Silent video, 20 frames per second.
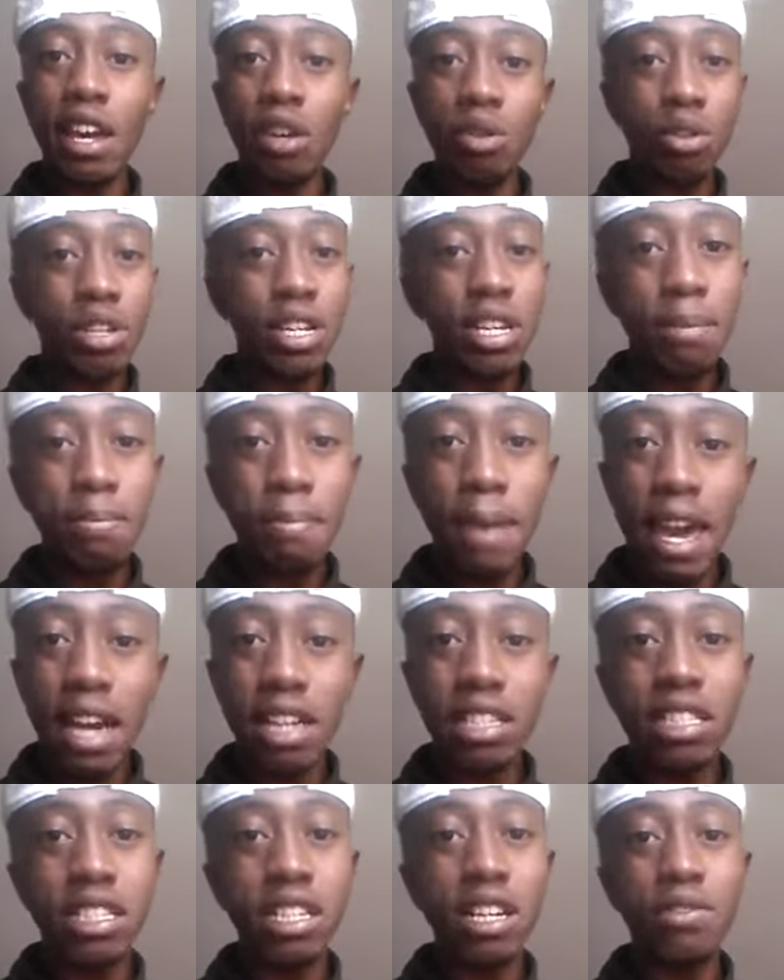You keep
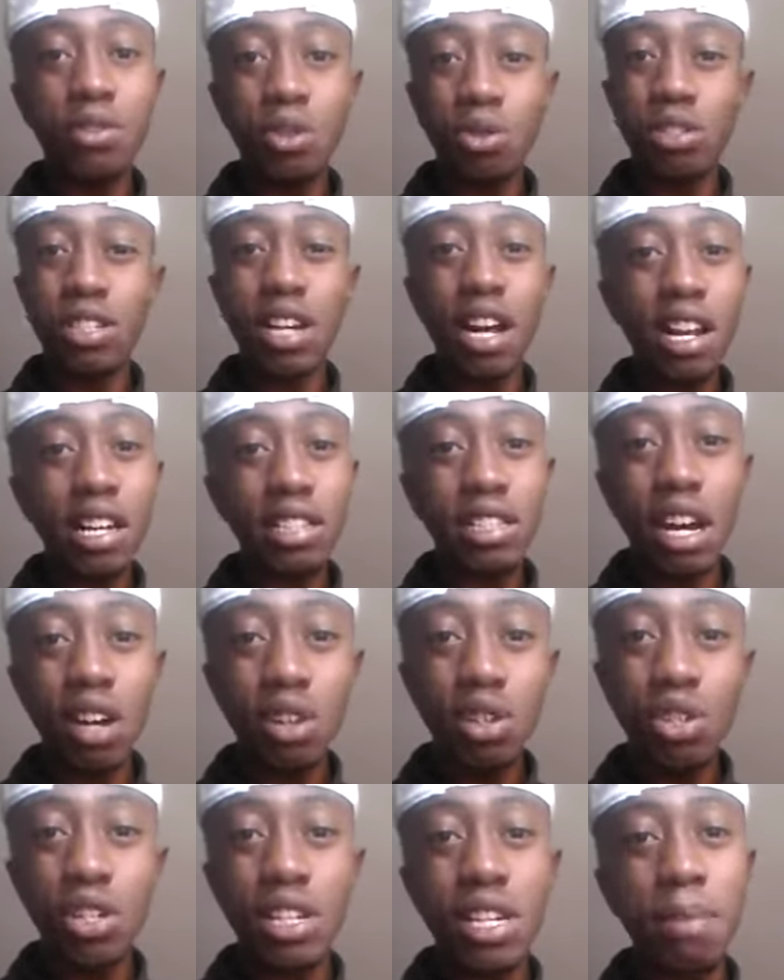active. So tell us, how
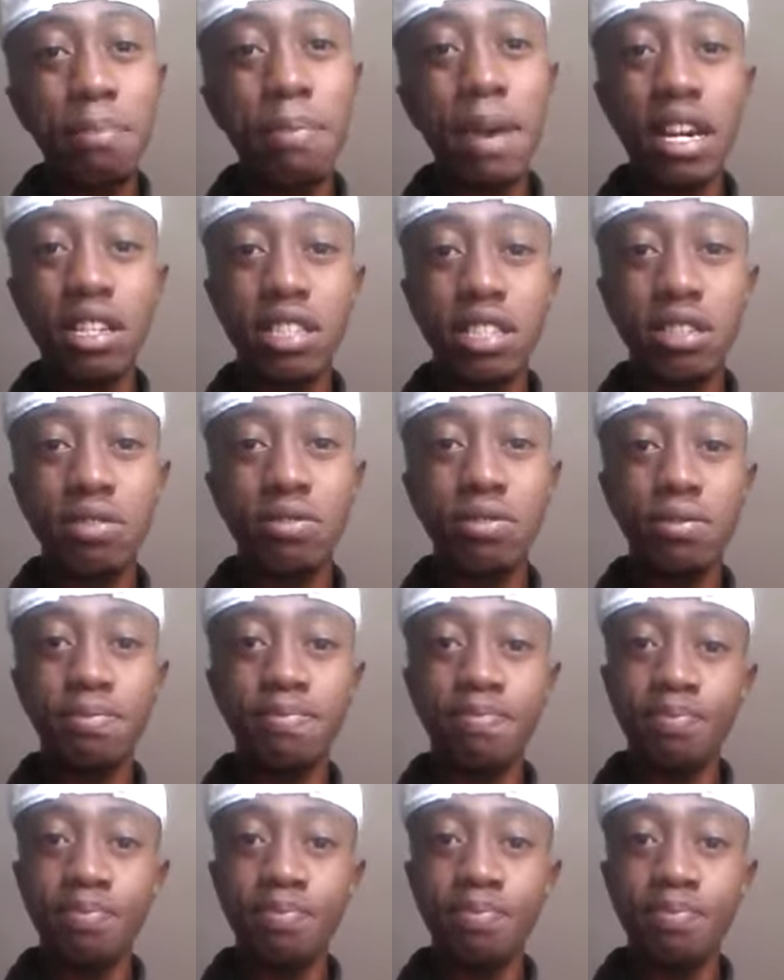do you keep active?